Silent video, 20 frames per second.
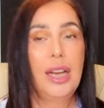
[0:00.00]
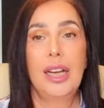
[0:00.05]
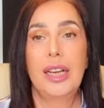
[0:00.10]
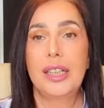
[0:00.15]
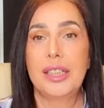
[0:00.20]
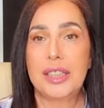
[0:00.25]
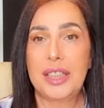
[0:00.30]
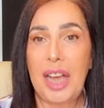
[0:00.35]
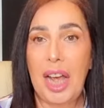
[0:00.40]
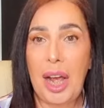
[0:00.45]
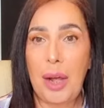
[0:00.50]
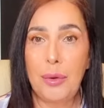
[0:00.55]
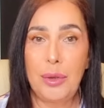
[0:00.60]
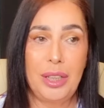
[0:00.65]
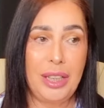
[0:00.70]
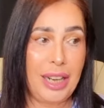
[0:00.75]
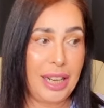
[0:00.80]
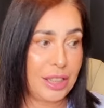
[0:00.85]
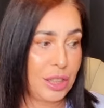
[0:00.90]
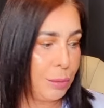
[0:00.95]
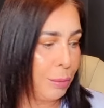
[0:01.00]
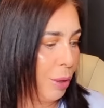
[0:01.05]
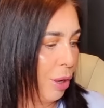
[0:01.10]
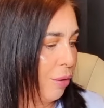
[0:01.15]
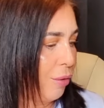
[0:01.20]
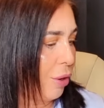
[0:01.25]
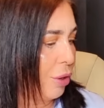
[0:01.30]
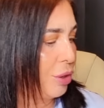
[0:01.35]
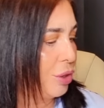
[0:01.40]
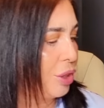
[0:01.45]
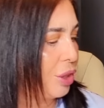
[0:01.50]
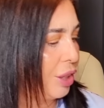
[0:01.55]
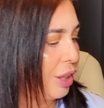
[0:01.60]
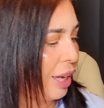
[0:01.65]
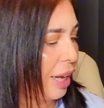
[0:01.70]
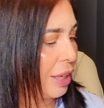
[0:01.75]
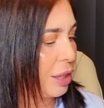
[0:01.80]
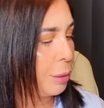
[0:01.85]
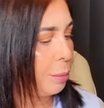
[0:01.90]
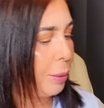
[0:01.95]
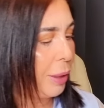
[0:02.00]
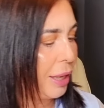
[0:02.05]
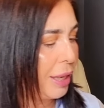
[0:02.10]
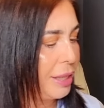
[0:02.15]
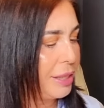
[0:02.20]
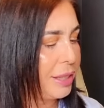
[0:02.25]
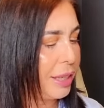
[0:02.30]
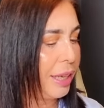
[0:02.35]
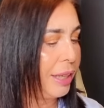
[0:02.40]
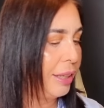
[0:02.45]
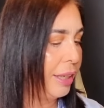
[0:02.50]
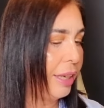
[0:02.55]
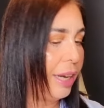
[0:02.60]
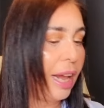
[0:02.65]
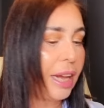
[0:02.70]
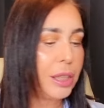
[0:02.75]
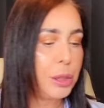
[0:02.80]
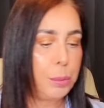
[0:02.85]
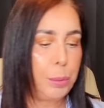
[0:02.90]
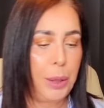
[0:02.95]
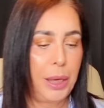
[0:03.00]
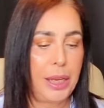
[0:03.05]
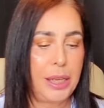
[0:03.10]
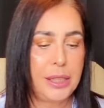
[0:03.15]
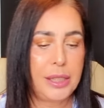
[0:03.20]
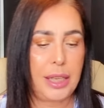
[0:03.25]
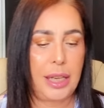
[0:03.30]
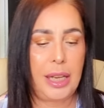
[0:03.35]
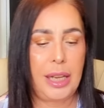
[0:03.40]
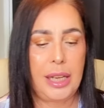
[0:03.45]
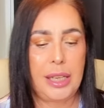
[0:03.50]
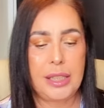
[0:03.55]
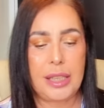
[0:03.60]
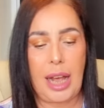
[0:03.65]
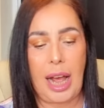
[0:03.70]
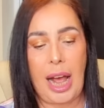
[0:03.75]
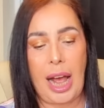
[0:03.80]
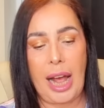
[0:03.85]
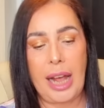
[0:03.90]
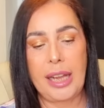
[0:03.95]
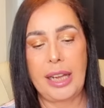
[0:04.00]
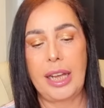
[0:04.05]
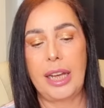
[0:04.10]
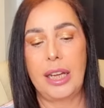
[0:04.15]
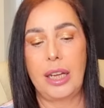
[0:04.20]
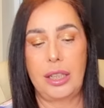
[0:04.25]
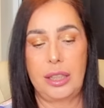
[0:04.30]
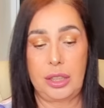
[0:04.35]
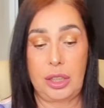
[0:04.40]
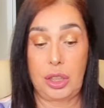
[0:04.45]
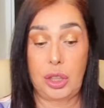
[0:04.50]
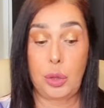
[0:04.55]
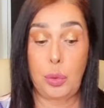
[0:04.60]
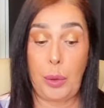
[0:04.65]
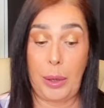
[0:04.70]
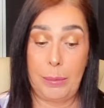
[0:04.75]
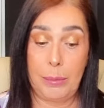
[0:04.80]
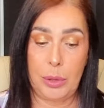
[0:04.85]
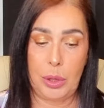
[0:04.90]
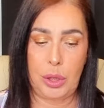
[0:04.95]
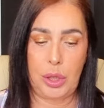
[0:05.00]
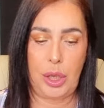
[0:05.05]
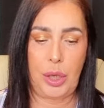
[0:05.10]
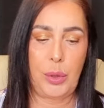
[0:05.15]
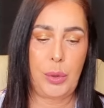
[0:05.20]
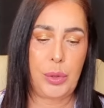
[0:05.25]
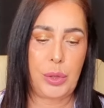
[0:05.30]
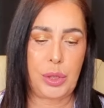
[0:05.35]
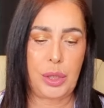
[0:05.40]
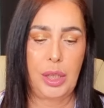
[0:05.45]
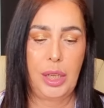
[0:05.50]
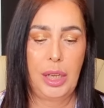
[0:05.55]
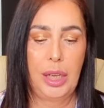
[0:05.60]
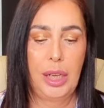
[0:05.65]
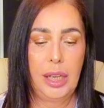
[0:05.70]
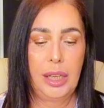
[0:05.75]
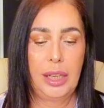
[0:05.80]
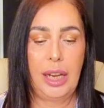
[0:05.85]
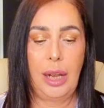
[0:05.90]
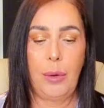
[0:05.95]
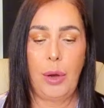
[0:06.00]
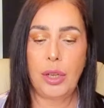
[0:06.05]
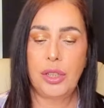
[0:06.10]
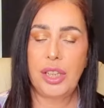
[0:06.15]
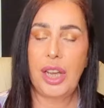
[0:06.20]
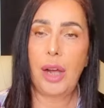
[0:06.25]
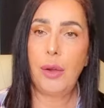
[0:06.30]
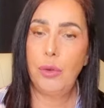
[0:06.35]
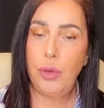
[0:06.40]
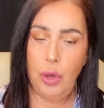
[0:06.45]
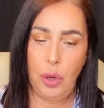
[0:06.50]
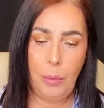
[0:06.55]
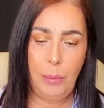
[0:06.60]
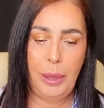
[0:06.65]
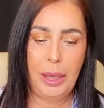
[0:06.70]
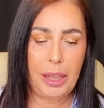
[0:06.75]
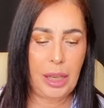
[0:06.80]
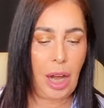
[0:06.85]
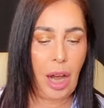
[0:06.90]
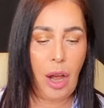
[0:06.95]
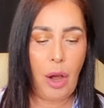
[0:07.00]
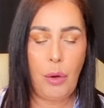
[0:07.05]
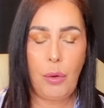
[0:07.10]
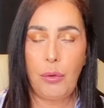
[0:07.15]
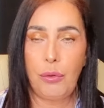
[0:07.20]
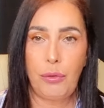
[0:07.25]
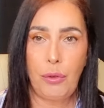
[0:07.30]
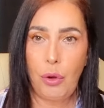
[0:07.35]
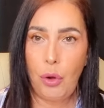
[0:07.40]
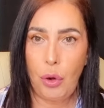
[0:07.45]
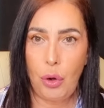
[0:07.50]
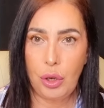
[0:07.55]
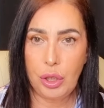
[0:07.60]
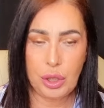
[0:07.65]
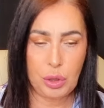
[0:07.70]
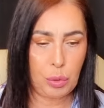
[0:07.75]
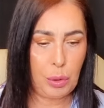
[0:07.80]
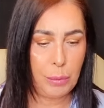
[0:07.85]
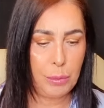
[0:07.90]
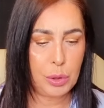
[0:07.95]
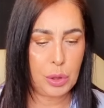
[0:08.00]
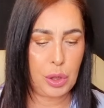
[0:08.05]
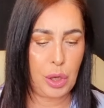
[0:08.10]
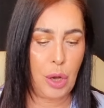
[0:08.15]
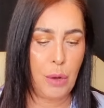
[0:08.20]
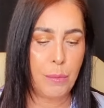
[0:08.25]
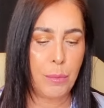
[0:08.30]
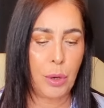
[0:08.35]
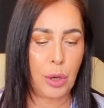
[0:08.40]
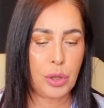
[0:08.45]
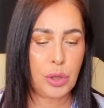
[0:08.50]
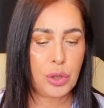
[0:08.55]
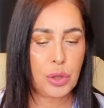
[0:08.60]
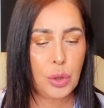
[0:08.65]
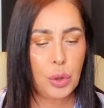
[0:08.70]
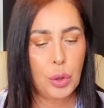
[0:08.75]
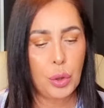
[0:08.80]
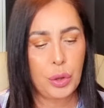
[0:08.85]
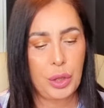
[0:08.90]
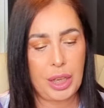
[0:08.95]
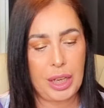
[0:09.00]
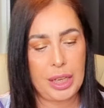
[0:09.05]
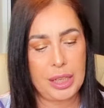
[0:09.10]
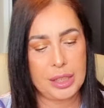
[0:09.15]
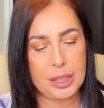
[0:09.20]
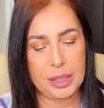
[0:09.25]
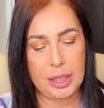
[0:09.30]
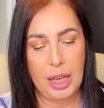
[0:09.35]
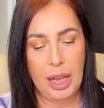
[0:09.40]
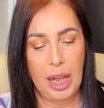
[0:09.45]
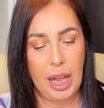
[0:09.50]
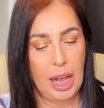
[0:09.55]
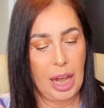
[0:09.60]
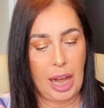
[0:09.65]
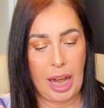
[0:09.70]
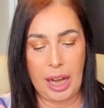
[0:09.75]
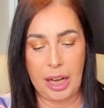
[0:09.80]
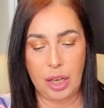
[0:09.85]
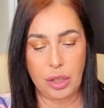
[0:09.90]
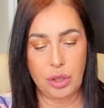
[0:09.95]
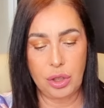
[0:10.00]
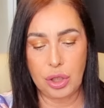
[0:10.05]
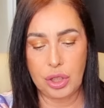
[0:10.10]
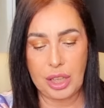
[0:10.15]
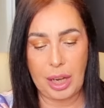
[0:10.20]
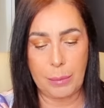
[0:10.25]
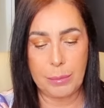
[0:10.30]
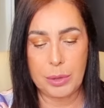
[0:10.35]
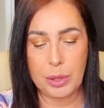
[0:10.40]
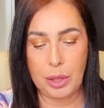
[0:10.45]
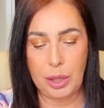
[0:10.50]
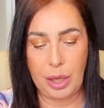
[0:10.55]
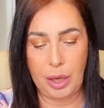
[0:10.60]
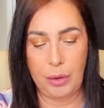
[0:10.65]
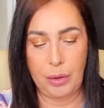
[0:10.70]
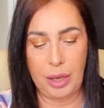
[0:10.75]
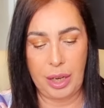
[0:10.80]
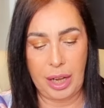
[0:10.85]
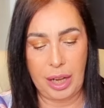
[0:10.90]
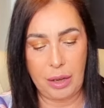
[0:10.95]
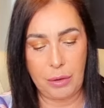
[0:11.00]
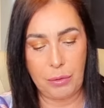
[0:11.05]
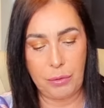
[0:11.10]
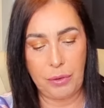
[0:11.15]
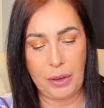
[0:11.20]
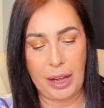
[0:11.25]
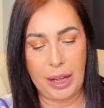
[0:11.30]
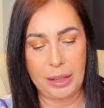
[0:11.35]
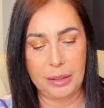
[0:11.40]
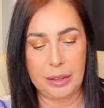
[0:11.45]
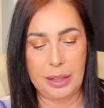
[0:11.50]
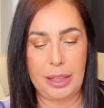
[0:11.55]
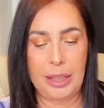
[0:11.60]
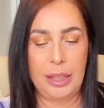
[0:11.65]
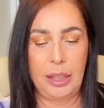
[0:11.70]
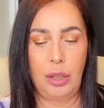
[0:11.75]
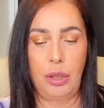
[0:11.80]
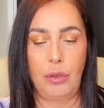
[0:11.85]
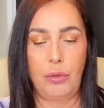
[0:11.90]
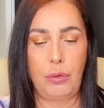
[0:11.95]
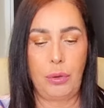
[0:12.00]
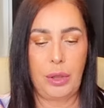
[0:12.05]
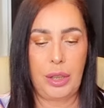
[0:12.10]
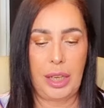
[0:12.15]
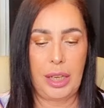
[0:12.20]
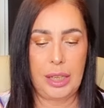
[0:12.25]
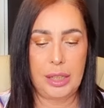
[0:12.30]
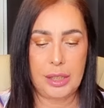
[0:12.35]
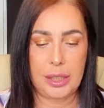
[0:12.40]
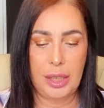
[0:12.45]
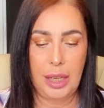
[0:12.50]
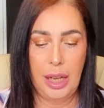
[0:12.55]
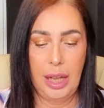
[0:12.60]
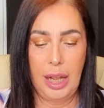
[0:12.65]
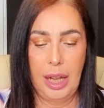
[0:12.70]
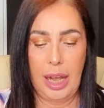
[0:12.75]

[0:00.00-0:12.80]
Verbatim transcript: So let's move on to the next piece. And the next piece is a swimsuit. Now, I don't normally go for a swimsuit, but I saw this and I just absolutely fell in love with it.